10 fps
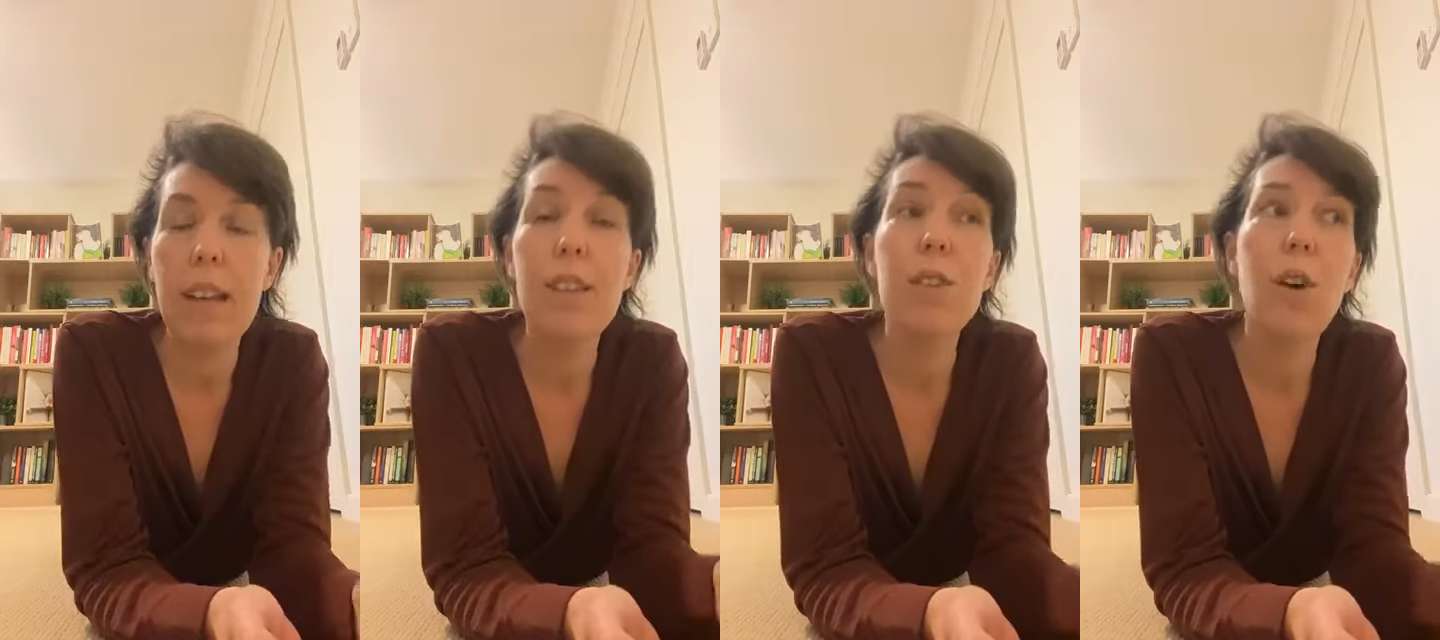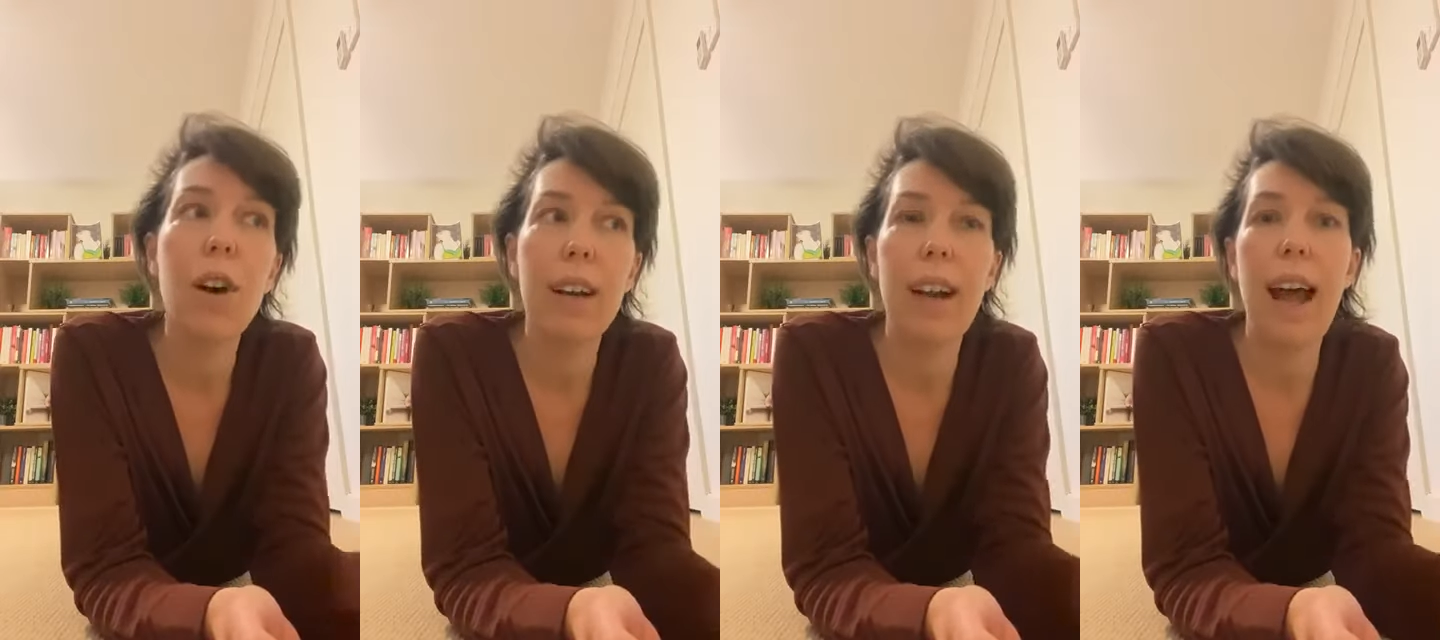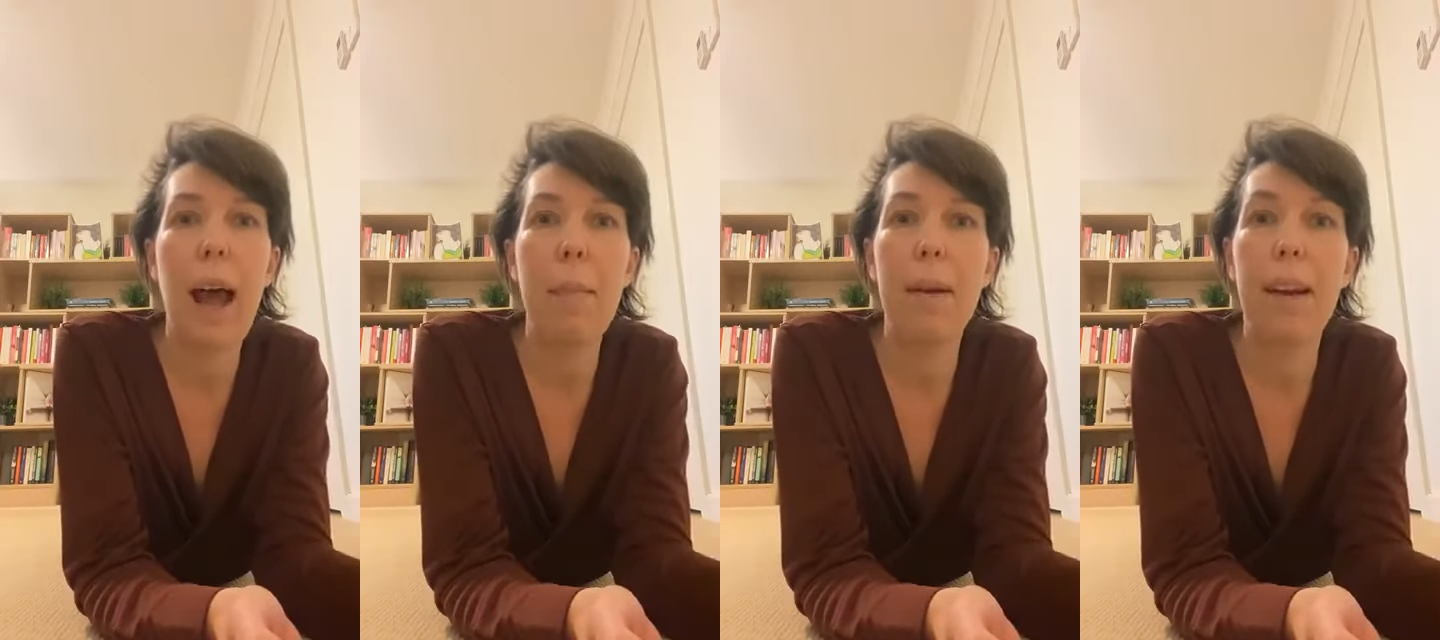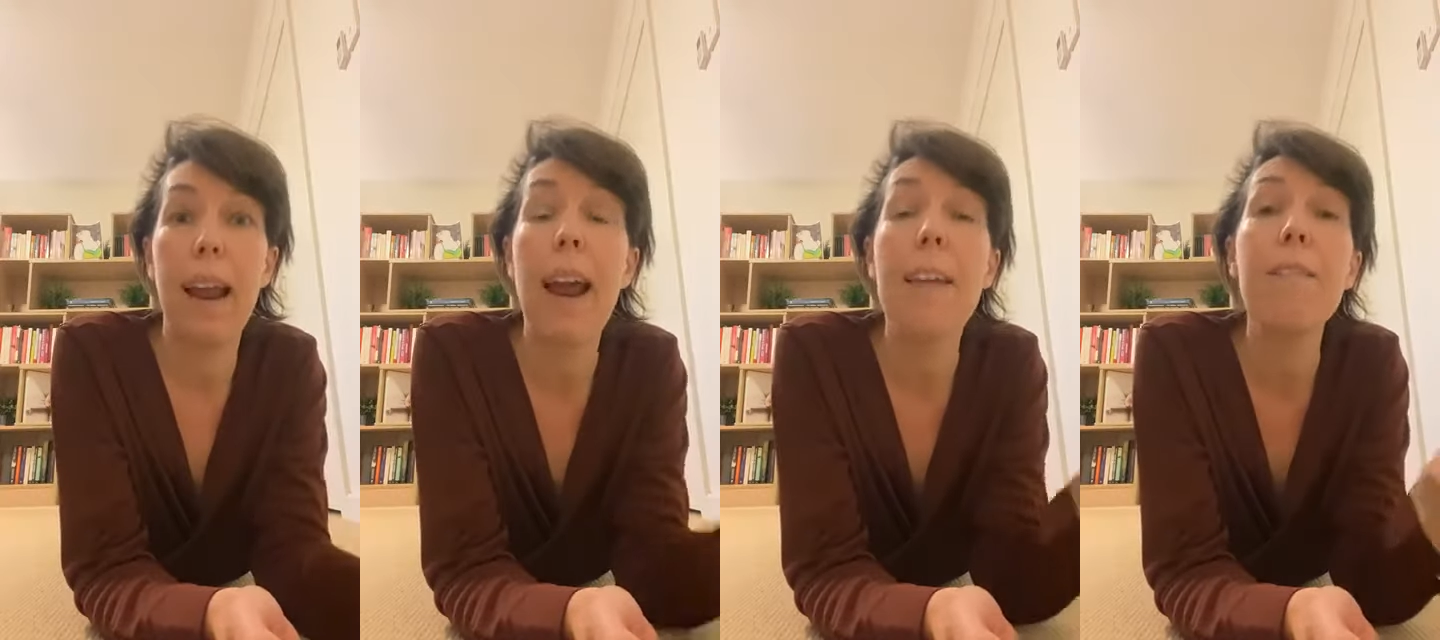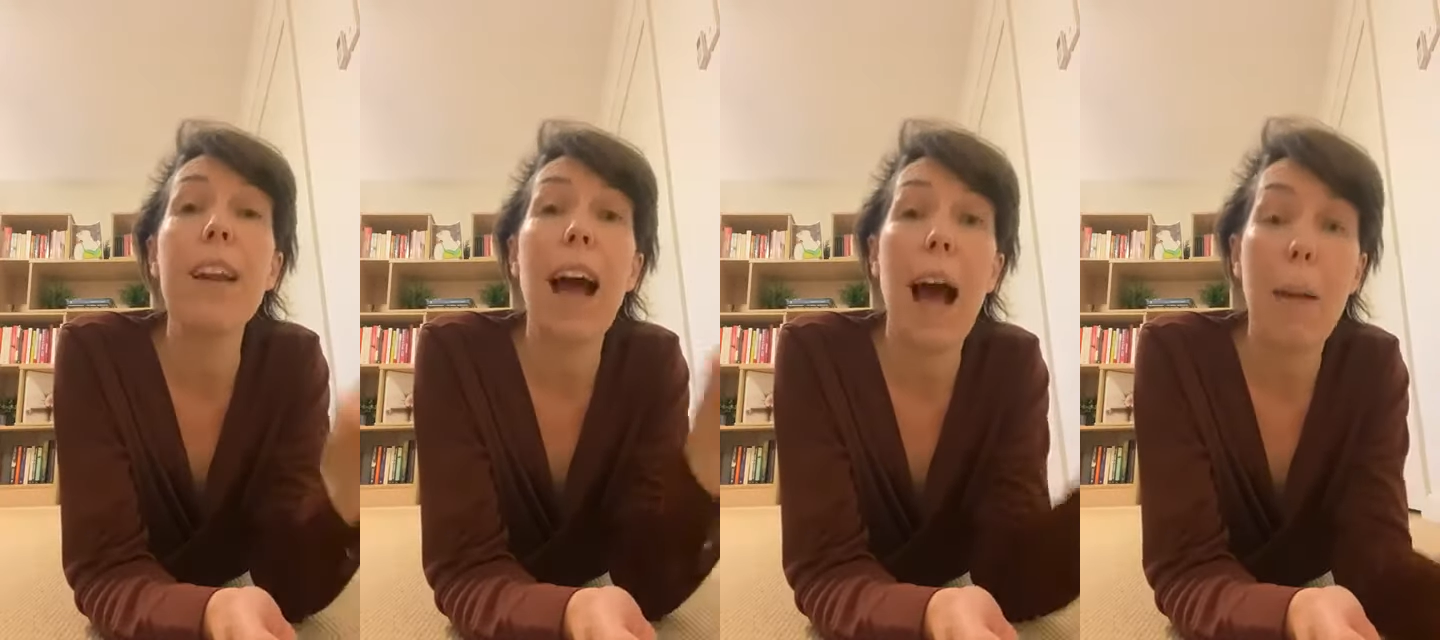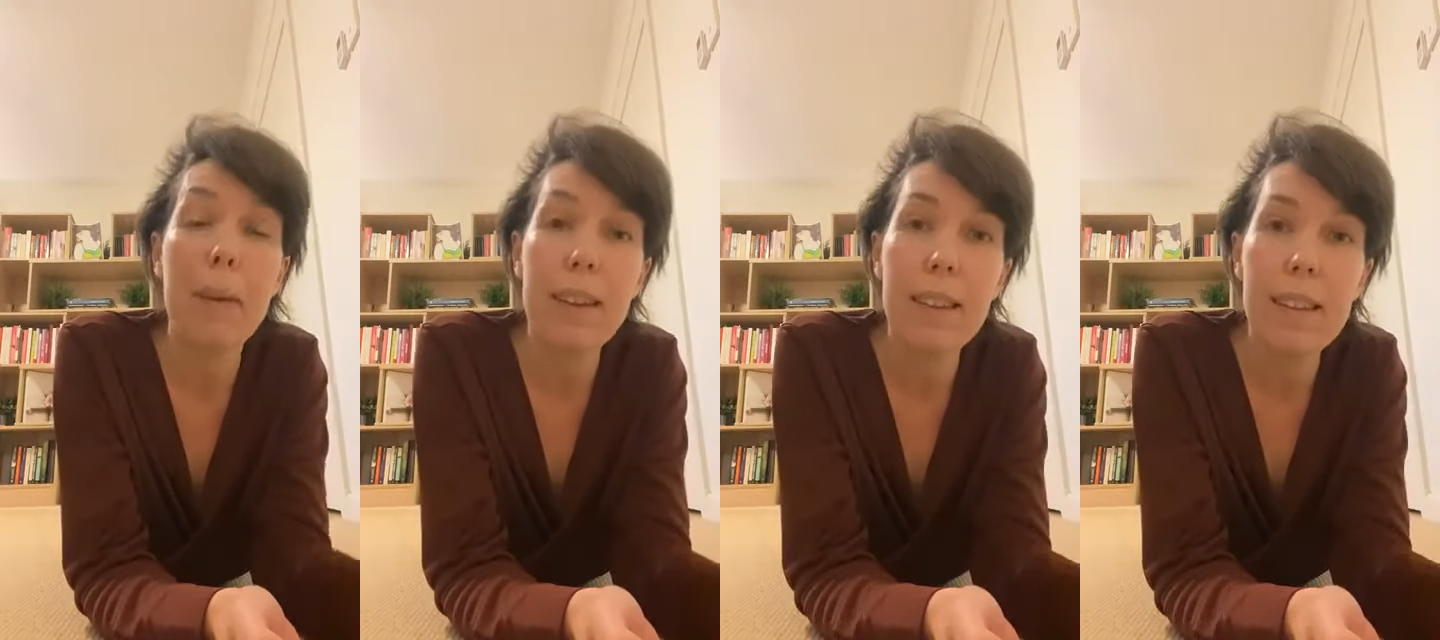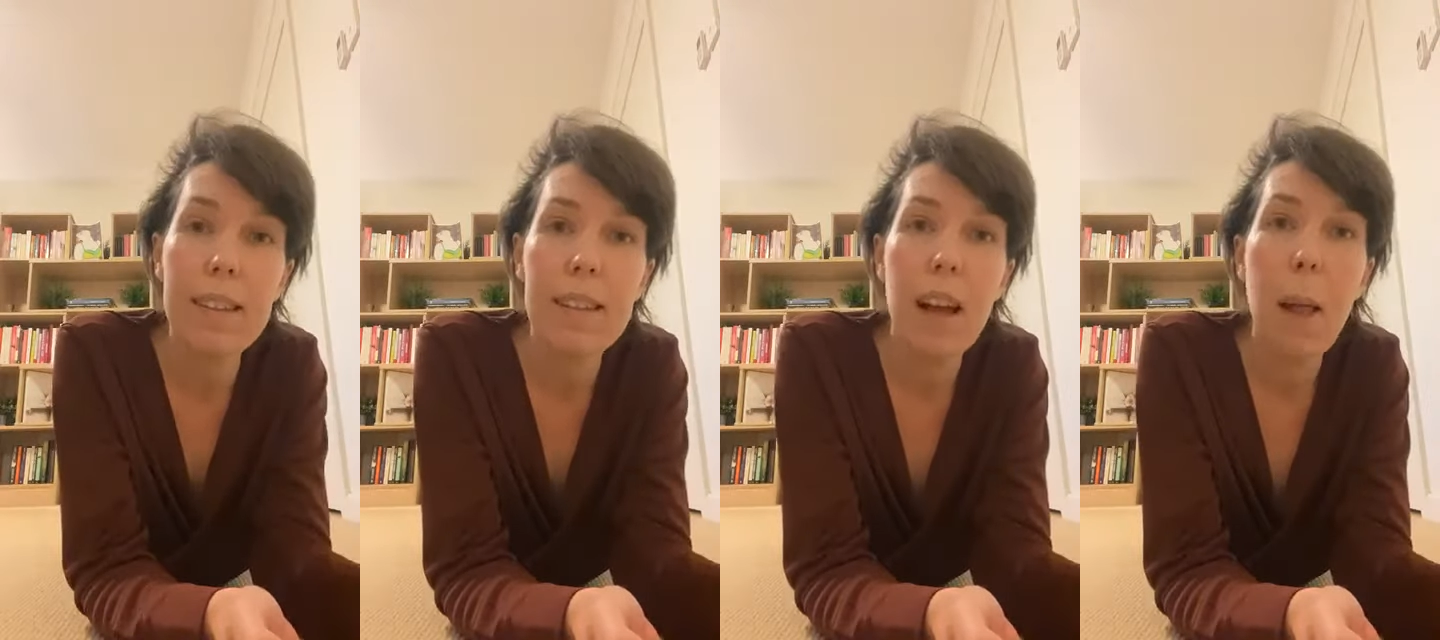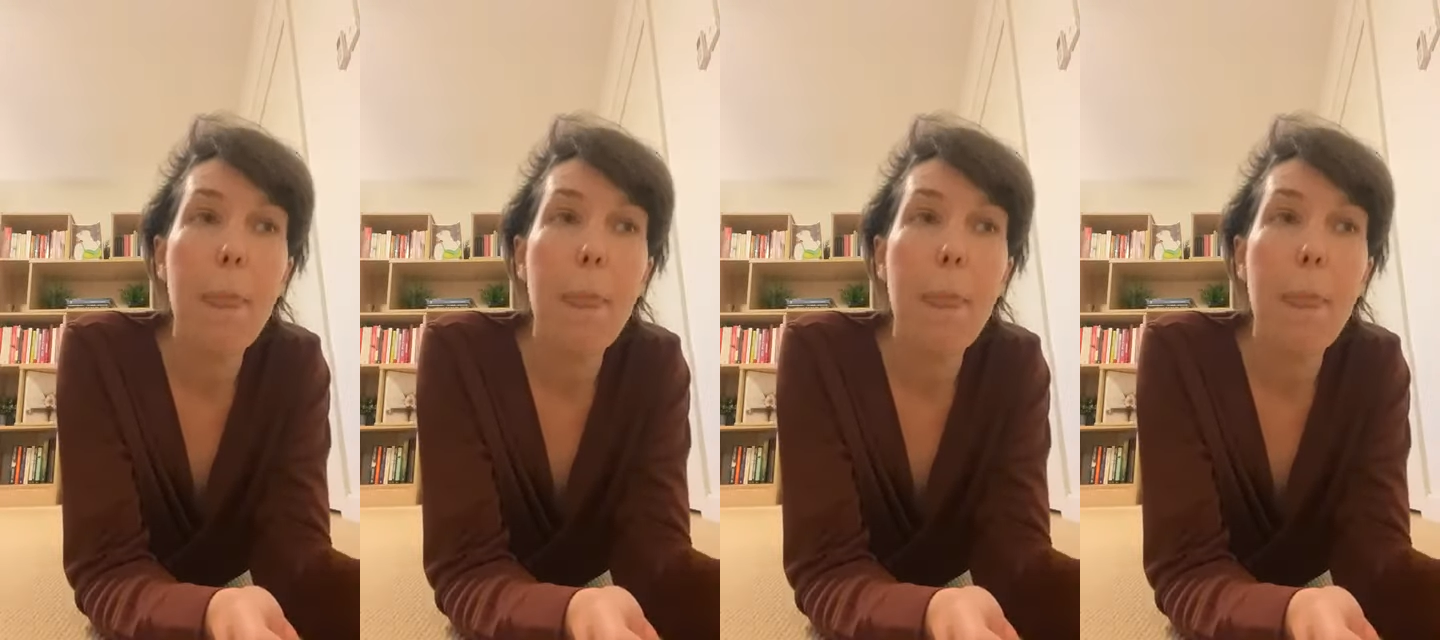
It's not going to happen. And if it happens,